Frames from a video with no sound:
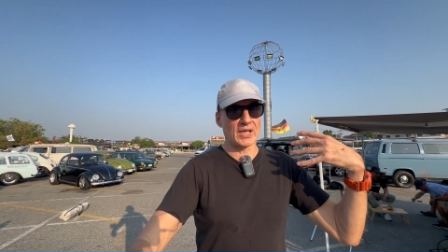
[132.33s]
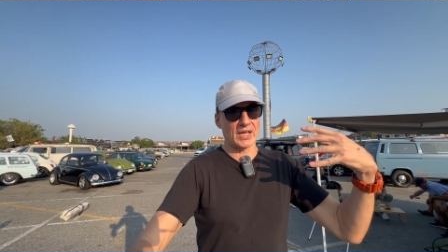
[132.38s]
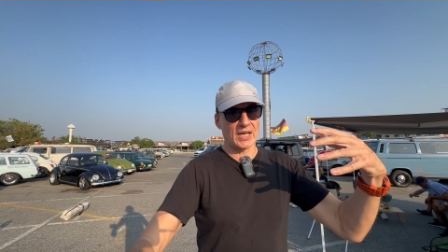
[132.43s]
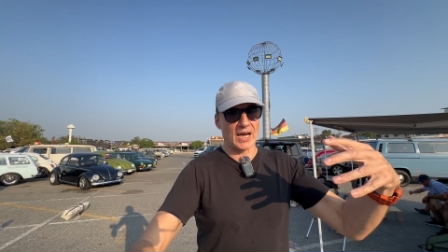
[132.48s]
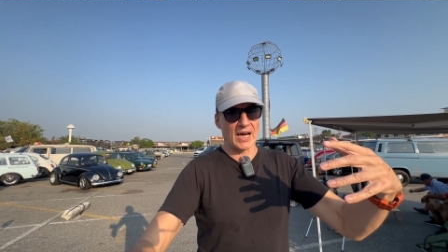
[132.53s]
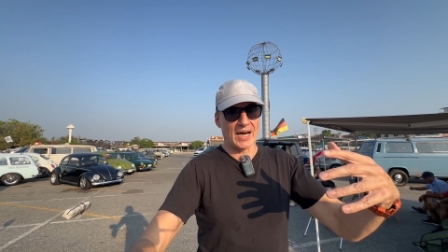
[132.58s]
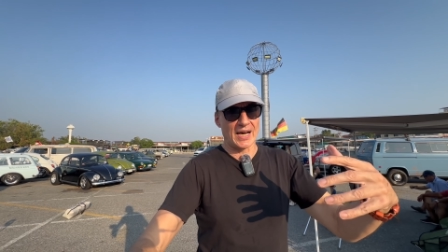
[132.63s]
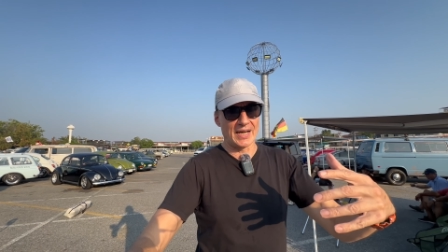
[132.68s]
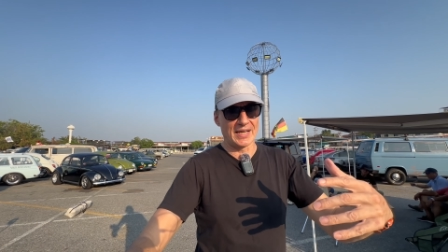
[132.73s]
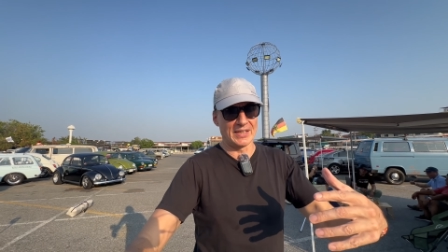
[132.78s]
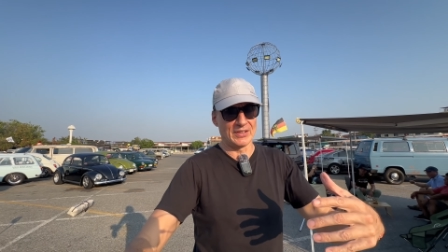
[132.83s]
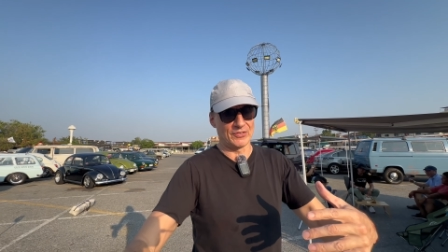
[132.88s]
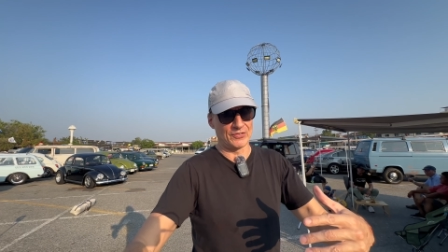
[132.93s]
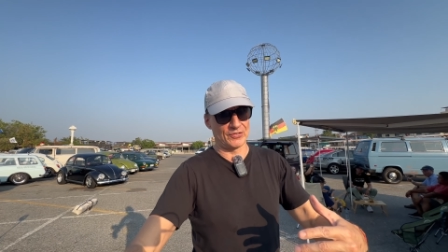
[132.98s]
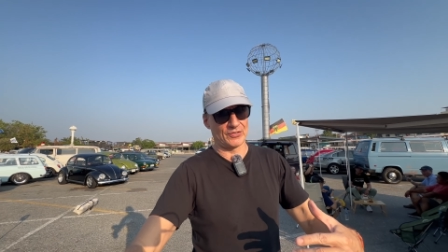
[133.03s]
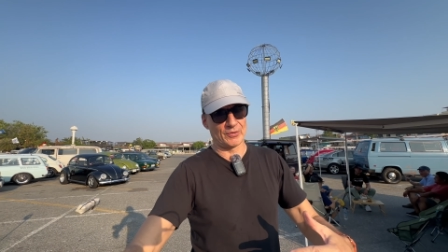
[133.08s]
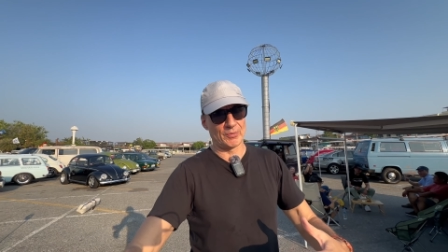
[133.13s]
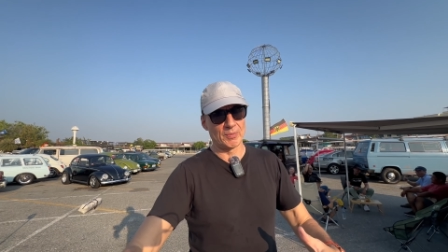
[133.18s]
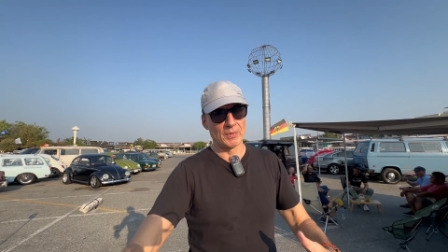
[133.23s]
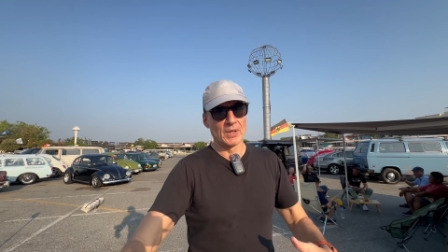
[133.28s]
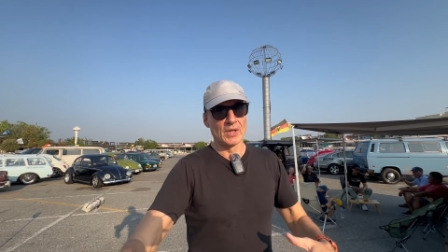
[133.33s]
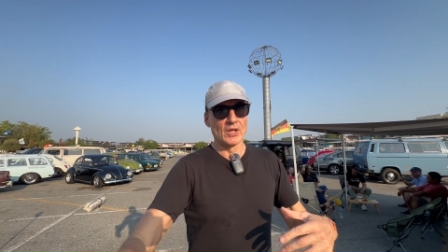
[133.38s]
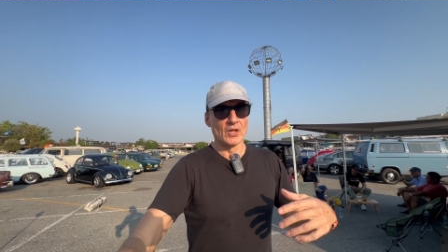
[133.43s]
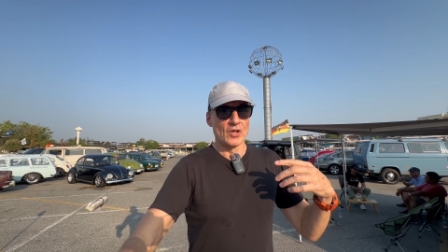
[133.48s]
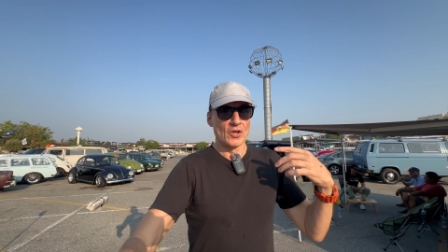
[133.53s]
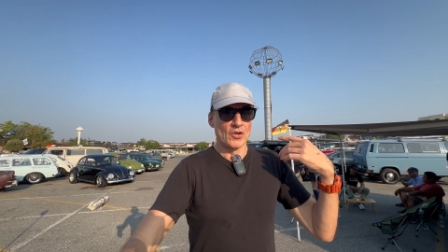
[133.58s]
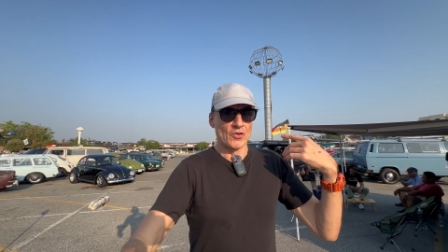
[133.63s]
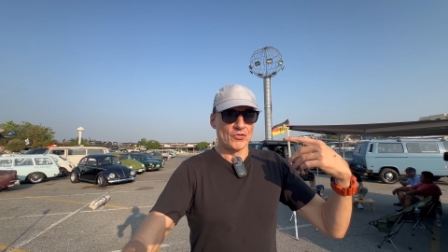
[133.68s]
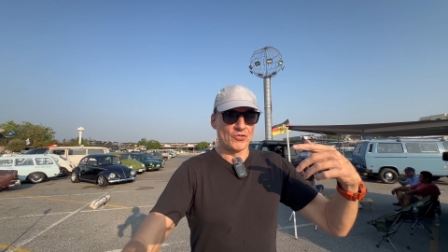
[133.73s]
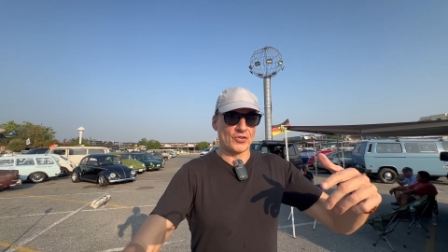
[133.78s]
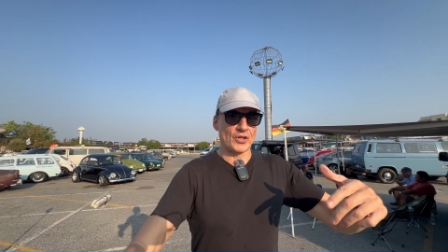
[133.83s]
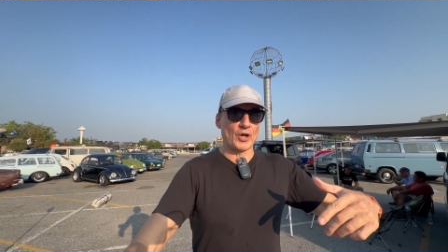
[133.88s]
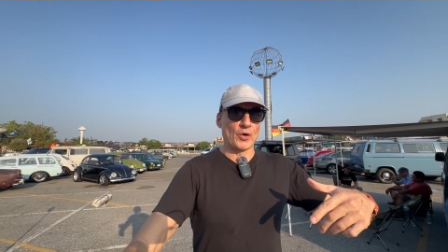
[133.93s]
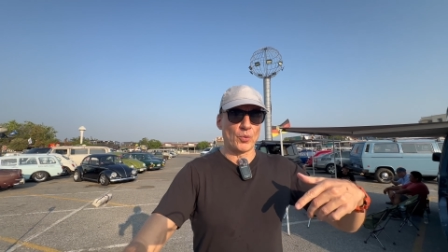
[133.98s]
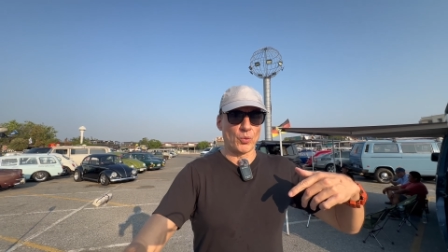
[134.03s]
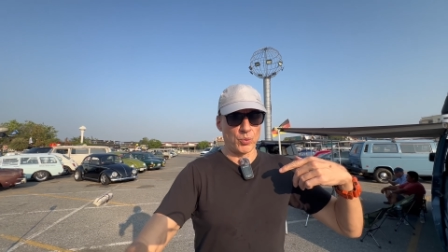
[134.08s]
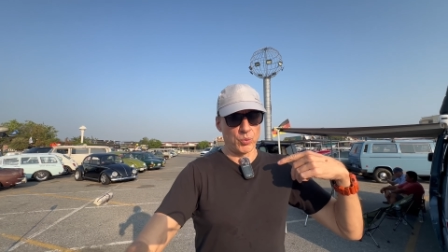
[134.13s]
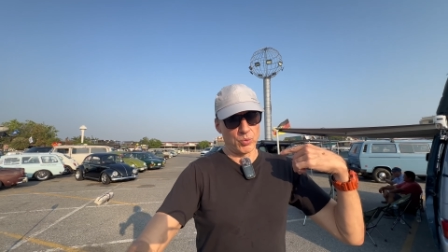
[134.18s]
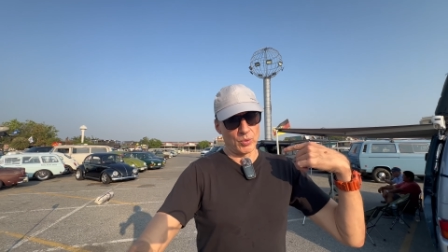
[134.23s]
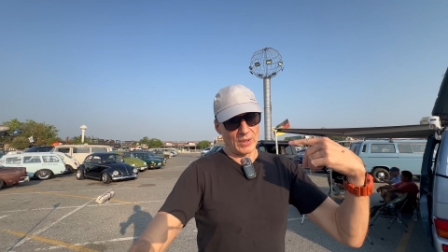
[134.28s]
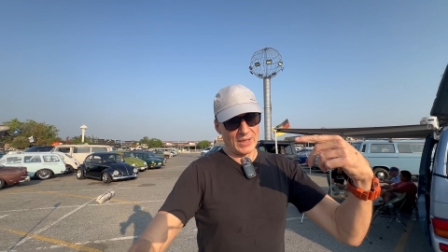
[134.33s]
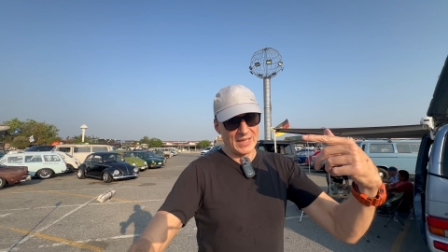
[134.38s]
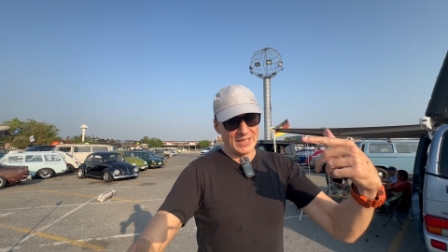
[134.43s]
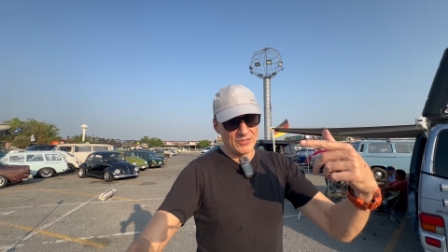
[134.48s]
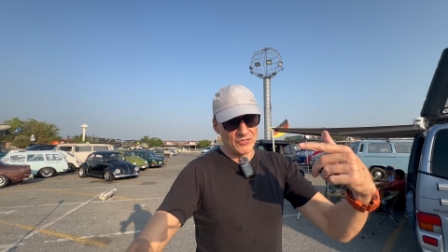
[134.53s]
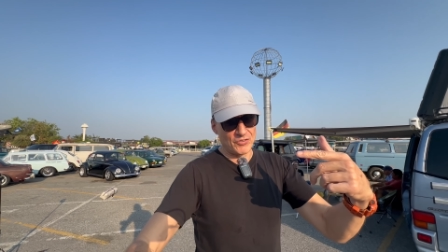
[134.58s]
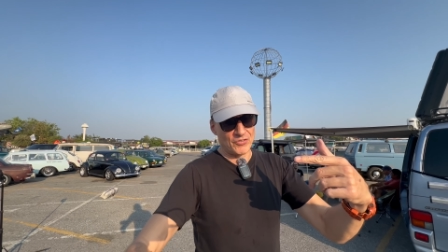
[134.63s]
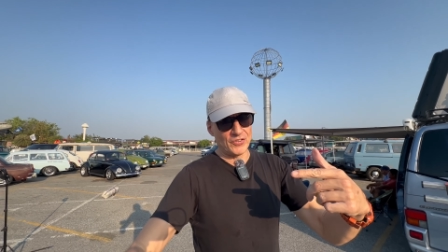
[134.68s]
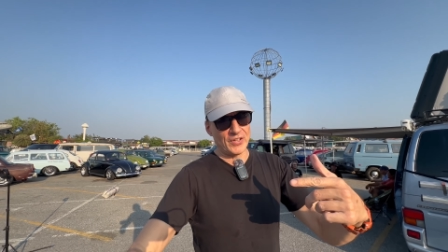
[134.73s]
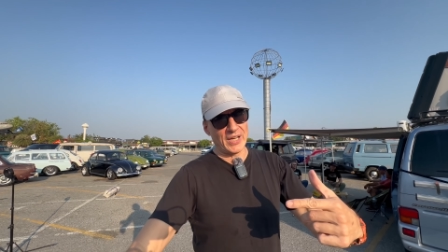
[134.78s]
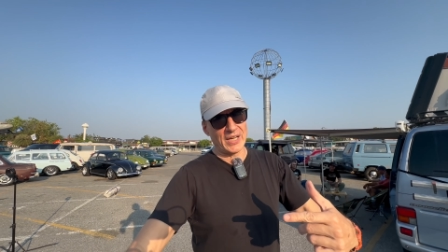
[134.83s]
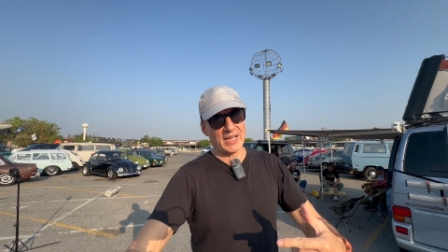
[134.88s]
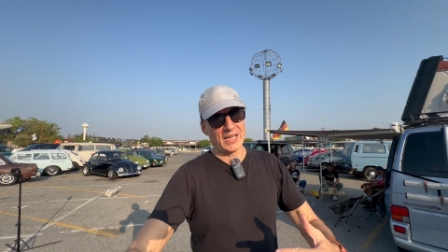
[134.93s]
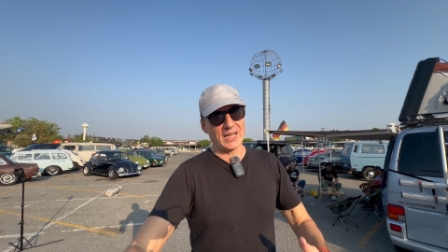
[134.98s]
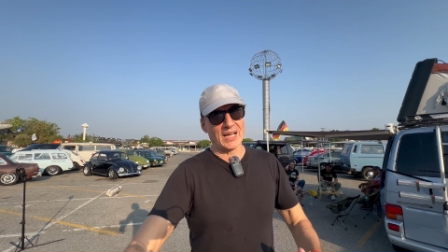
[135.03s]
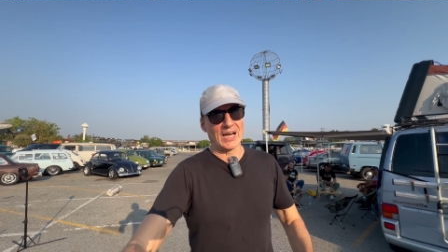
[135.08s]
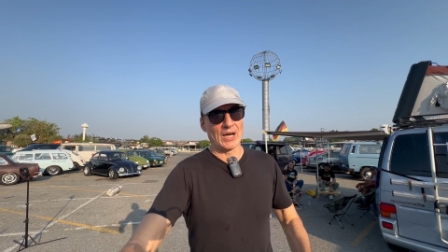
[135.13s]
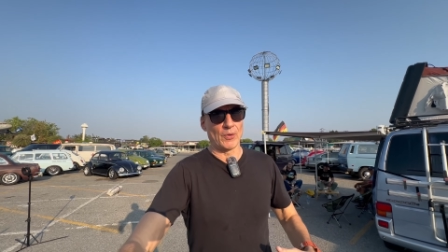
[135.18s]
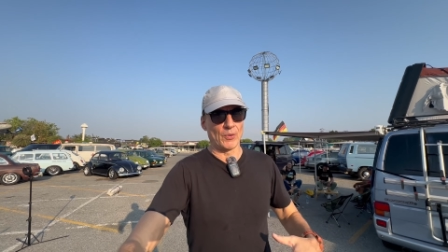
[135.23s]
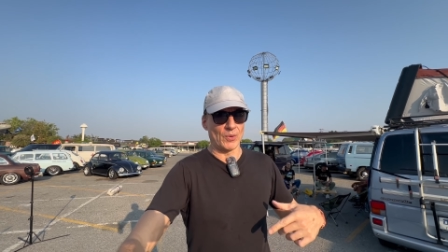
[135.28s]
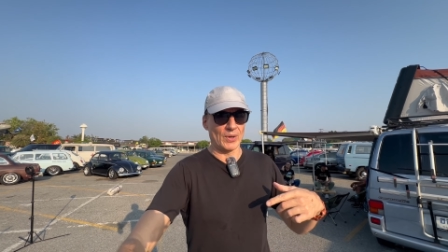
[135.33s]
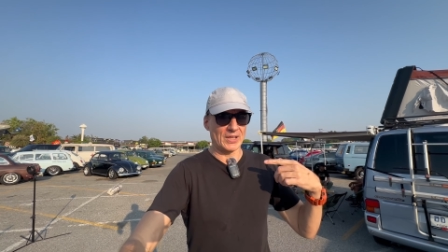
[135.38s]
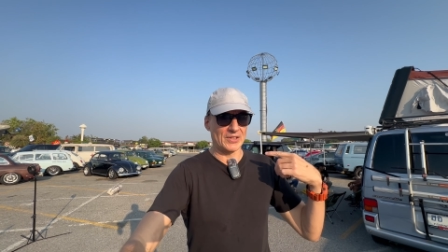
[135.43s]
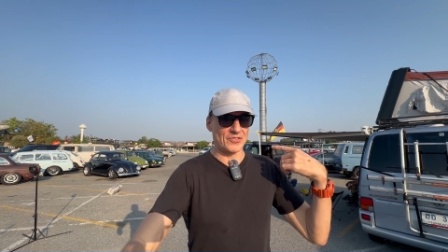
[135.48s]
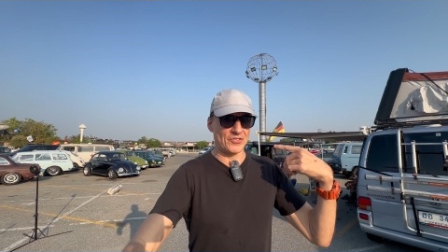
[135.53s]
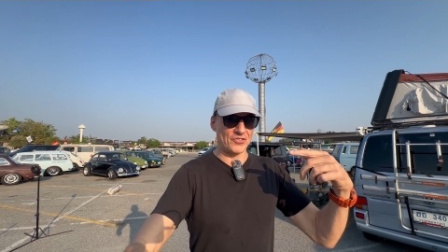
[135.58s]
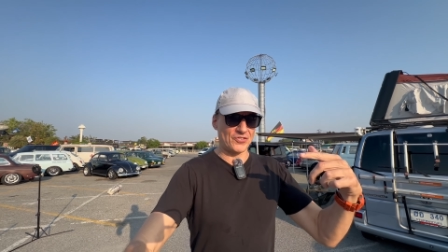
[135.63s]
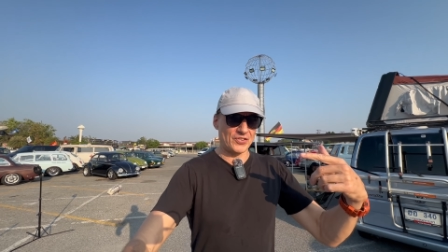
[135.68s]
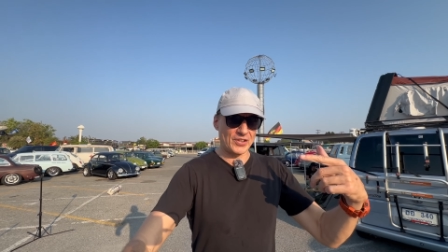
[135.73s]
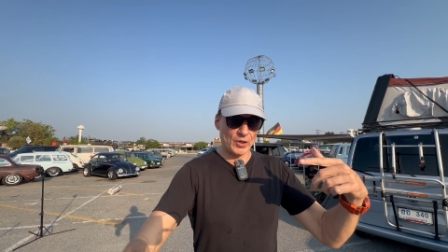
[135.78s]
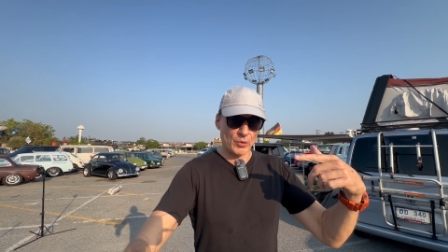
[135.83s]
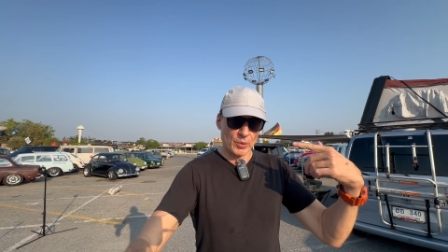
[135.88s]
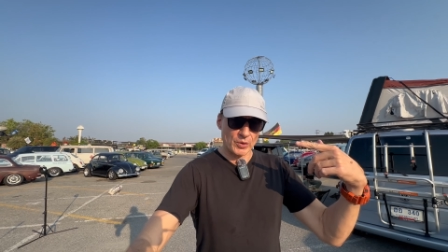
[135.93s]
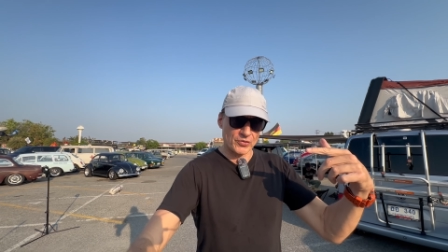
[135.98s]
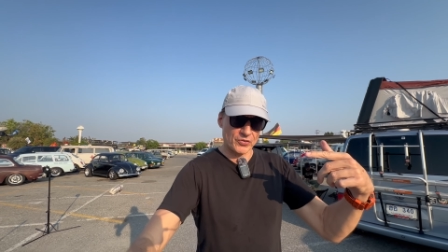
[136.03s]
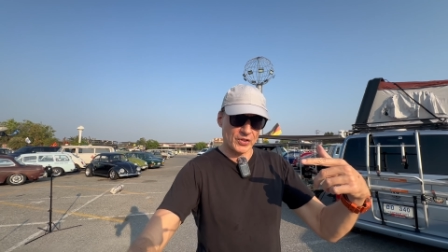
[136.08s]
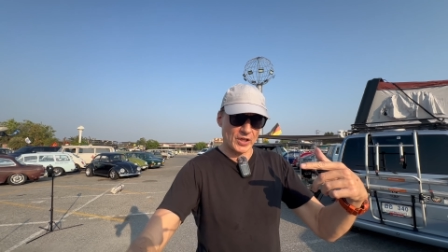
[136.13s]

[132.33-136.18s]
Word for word: guys. So let's check it out. Let's see what's